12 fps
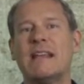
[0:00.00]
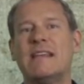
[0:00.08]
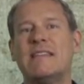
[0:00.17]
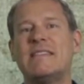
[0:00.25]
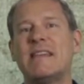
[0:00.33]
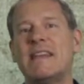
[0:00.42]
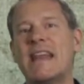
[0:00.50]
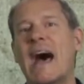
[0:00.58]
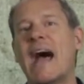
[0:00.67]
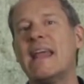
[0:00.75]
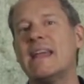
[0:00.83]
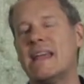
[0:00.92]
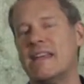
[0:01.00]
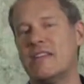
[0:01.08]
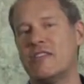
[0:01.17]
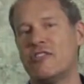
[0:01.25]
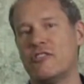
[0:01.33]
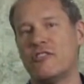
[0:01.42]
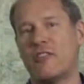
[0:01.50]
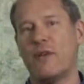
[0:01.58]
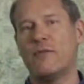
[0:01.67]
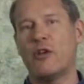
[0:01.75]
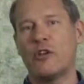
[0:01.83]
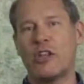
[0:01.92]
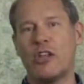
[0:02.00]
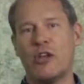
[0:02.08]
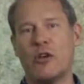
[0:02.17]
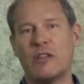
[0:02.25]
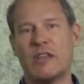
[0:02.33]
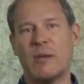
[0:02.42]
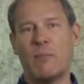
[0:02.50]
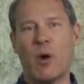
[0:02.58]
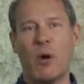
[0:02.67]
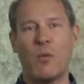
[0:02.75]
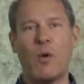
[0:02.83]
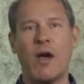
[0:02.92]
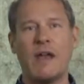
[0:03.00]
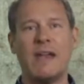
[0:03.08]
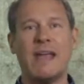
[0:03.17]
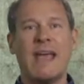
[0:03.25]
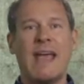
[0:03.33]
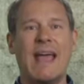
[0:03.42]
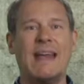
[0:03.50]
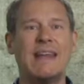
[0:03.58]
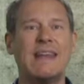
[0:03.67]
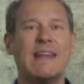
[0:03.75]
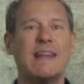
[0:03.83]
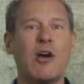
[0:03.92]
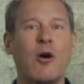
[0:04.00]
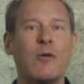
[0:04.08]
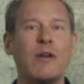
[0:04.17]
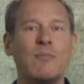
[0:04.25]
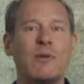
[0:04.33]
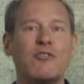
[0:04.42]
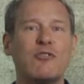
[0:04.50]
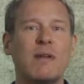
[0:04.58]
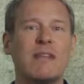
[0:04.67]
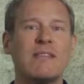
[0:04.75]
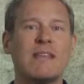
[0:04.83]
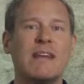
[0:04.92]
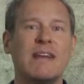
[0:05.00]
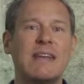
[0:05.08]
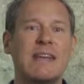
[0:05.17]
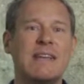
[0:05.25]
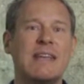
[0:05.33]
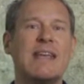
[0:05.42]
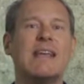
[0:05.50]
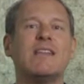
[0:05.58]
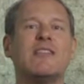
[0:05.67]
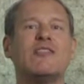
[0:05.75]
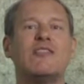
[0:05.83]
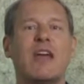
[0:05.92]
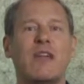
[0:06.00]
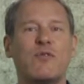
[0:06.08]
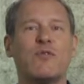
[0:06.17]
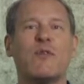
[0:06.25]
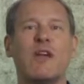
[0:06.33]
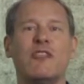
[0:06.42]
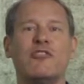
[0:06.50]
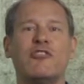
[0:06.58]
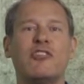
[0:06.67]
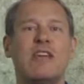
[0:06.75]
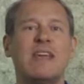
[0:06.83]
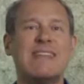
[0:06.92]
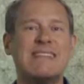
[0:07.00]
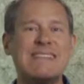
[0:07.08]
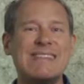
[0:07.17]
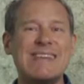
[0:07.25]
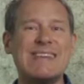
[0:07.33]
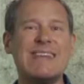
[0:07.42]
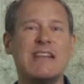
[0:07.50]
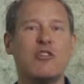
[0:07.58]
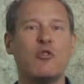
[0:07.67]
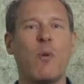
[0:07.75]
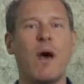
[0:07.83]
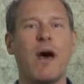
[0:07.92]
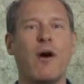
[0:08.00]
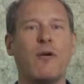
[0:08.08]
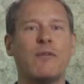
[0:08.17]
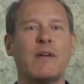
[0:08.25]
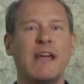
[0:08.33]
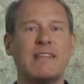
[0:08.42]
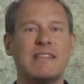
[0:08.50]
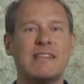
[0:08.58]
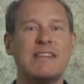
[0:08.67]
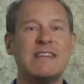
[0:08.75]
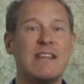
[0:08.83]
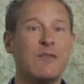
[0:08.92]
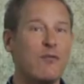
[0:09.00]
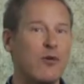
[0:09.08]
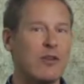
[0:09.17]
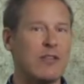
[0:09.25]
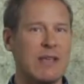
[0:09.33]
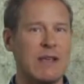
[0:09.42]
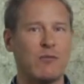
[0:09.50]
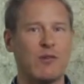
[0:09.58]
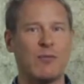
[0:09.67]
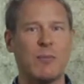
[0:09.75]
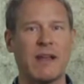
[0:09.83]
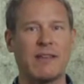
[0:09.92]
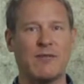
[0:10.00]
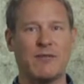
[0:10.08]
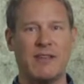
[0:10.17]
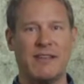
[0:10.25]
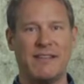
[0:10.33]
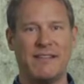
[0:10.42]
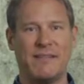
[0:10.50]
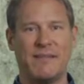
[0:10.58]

at least 9 editions of Don Quixote Part 1, and it had already been translated into English and French in 1612 and 1614, respectively.